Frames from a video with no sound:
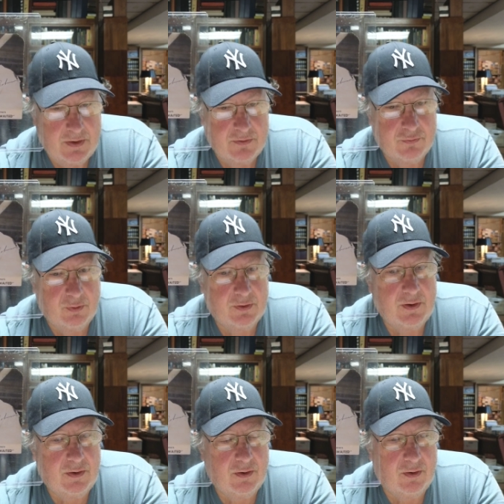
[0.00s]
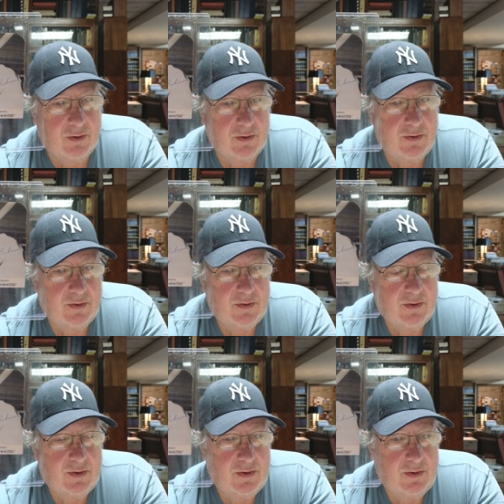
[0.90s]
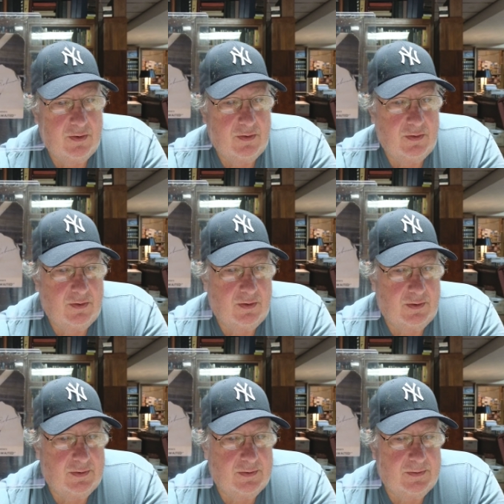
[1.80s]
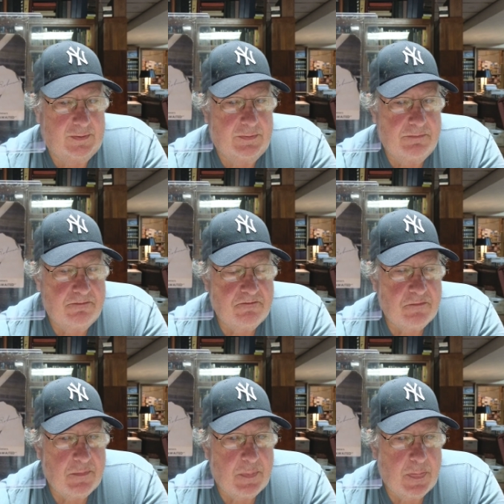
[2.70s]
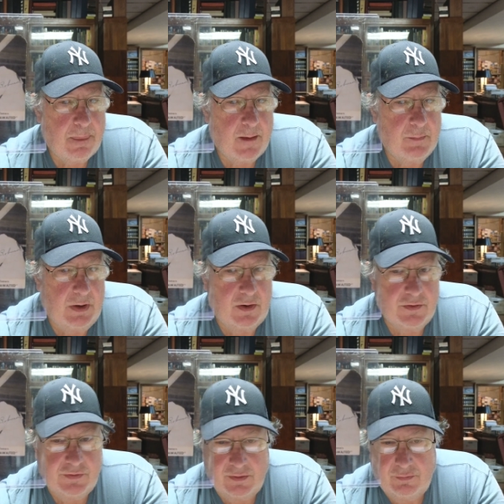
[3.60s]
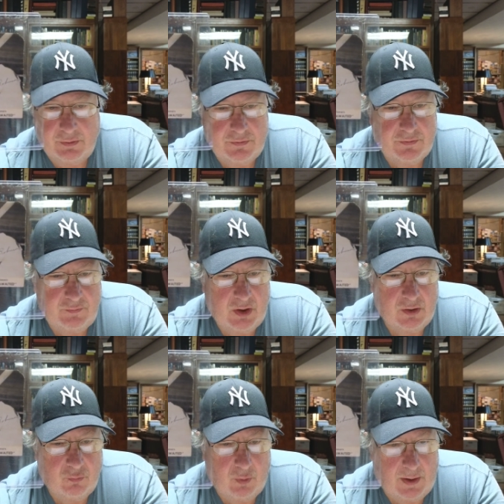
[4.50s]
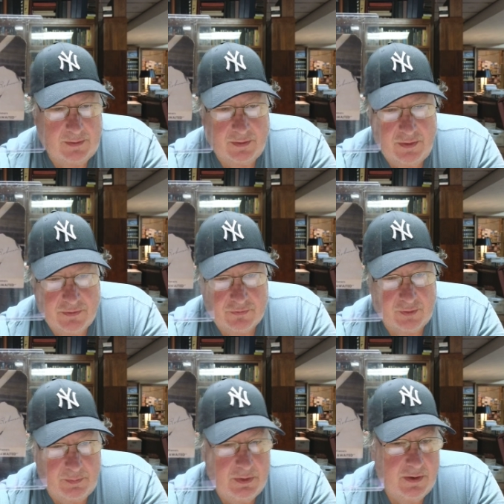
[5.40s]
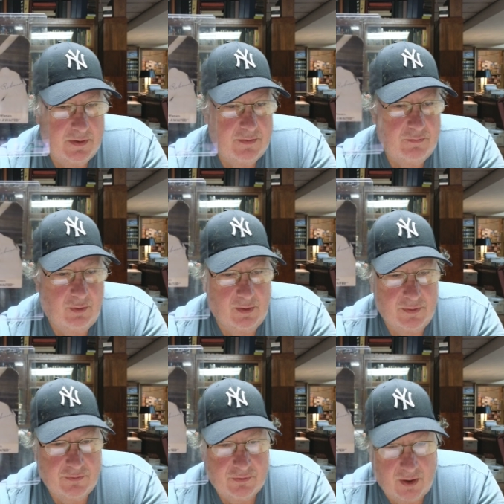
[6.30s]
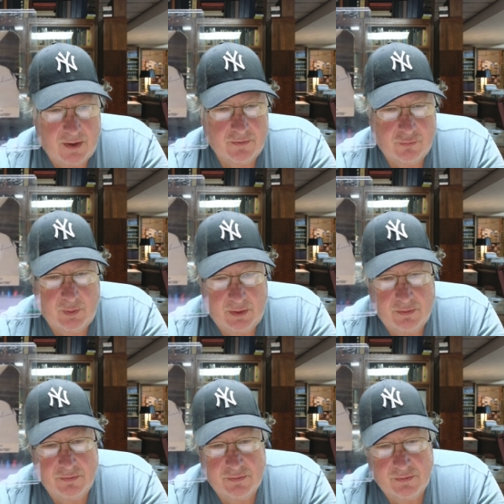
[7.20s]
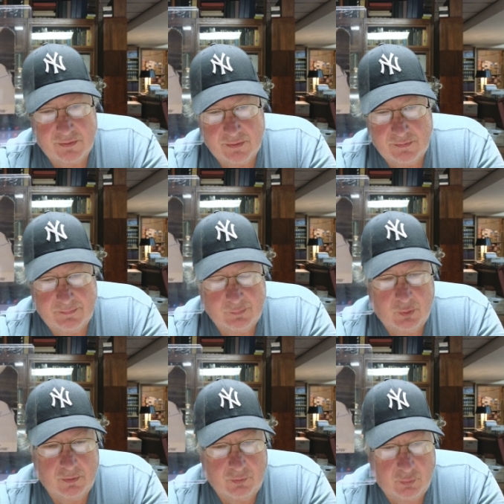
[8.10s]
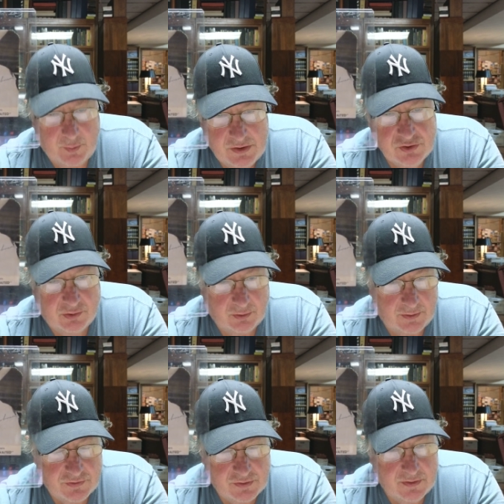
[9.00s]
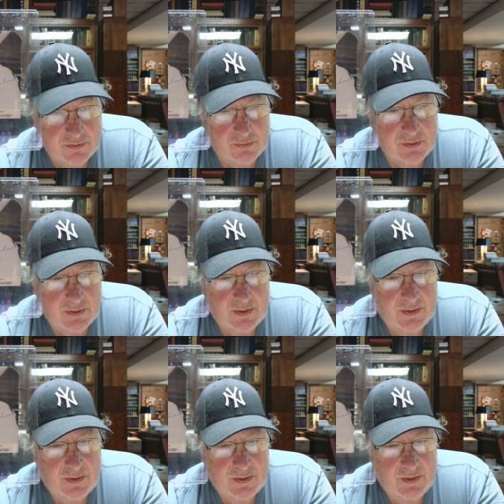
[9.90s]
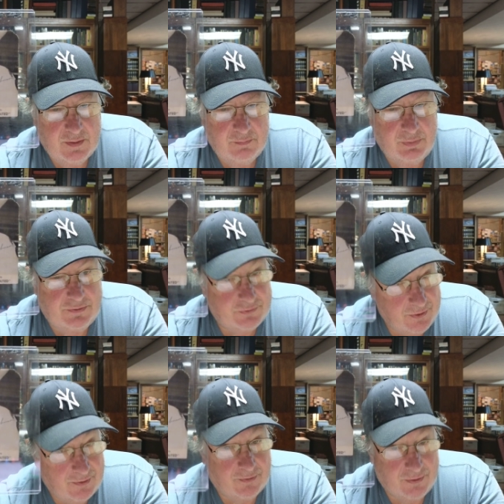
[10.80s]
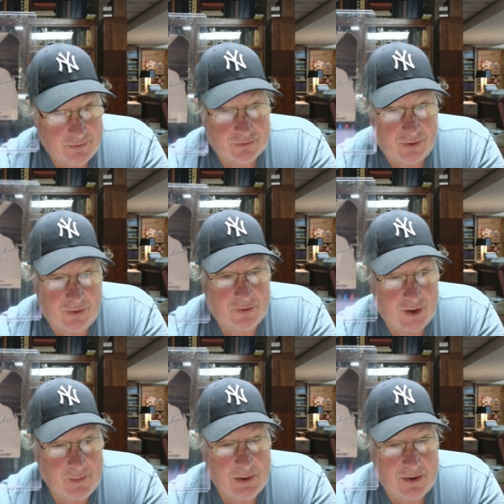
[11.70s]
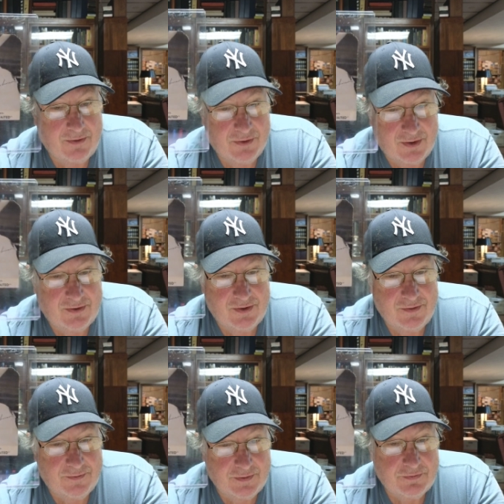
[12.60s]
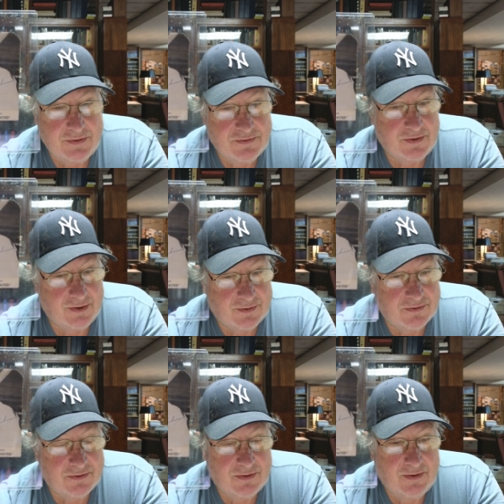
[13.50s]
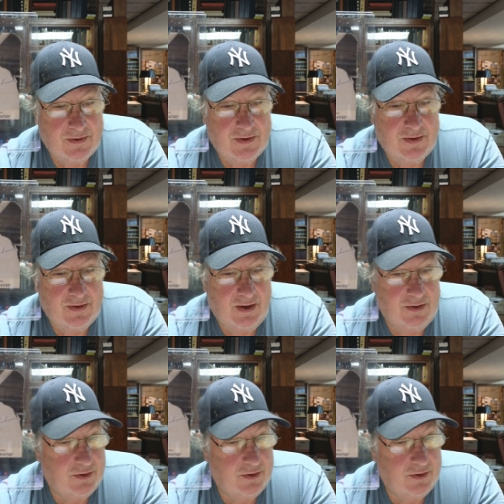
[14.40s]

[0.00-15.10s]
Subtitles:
it was, widely distributed, whereas Kahn's Wieners is a more of a regional issue. But still, this card came out in 1956, and there weren't any 1956 Frank Robinson cards.